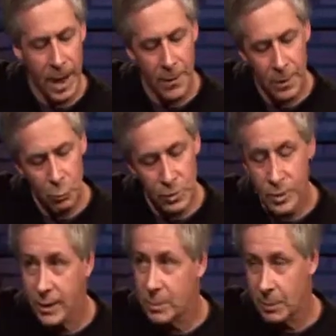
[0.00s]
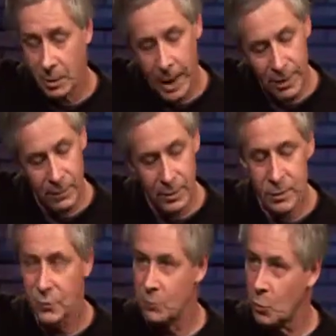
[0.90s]
And then what's nice about having
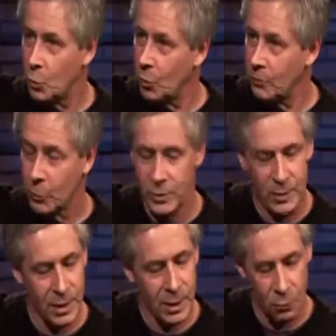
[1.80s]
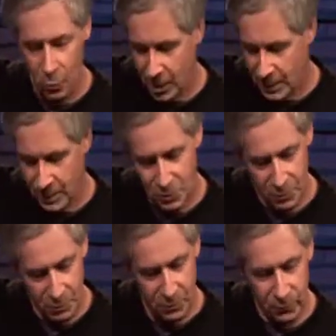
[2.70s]
this chord voicing here, one is
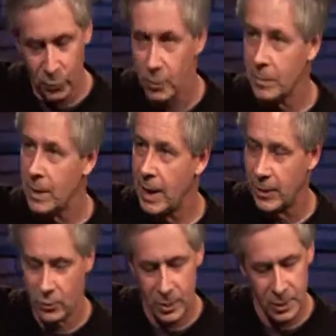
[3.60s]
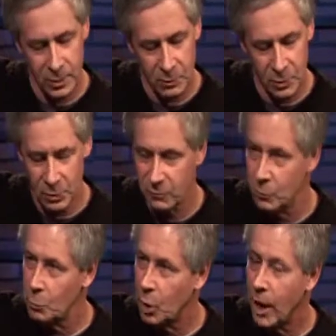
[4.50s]
you're further up the neck, so you get a
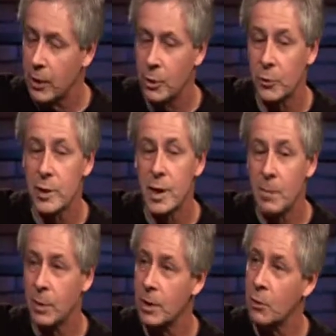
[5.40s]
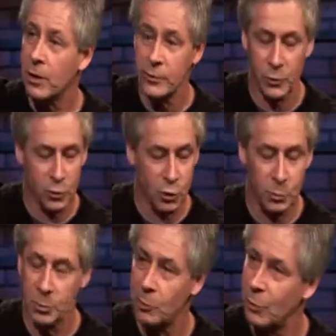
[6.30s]
few more higher notes, but it also
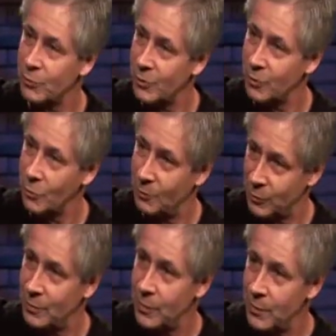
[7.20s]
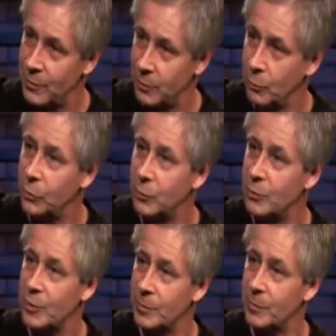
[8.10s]
superimposes over the
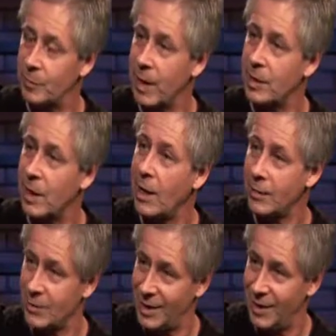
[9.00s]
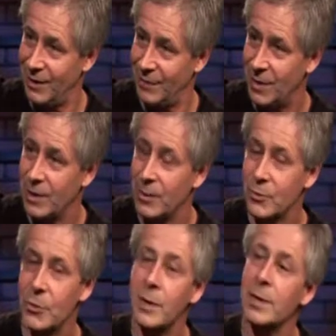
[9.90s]
blues pentatonic scale.
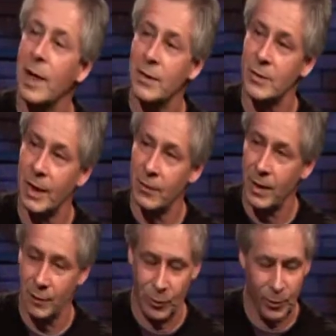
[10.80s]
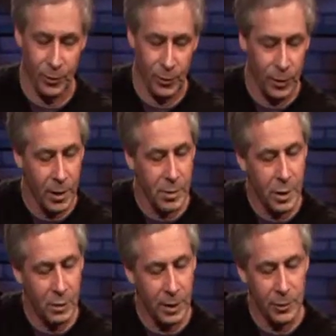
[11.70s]
So you can kind of see how that, that
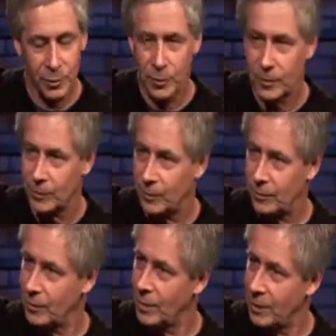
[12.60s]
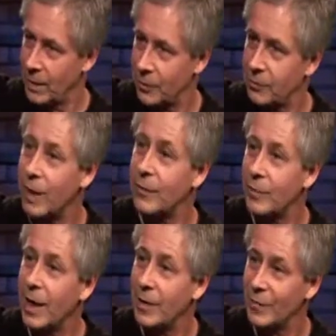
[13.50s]
little flat
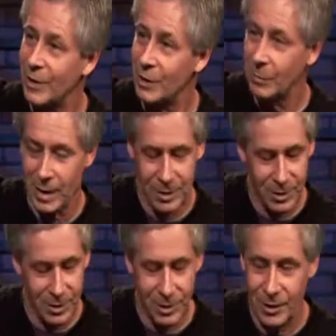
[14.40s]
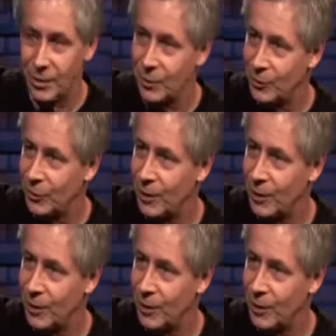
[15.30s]
5 thing, you're bending the D,